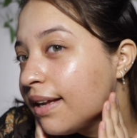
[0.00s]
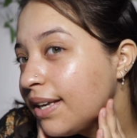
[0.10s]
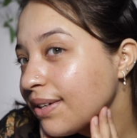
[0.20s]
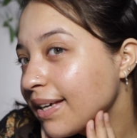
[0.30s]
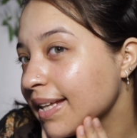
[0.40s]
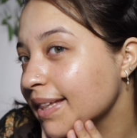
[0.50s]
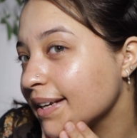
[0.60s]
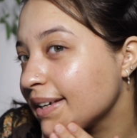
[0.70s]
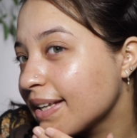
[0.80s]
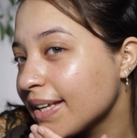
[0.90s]
Look at
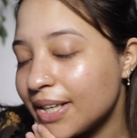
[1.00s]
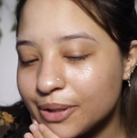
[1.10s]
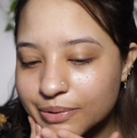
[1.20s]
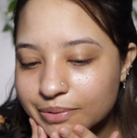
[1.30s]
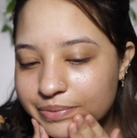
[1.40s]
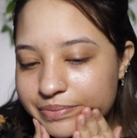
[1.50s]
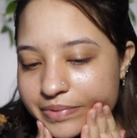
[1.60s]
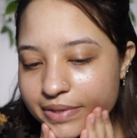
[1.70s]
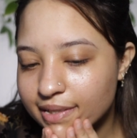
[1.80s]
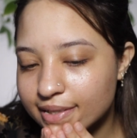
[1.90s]
that glow.
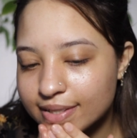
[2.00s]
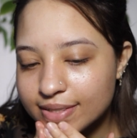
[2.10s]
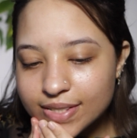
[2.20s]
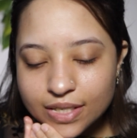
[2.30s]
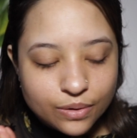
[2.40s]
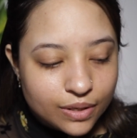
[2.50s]
It's so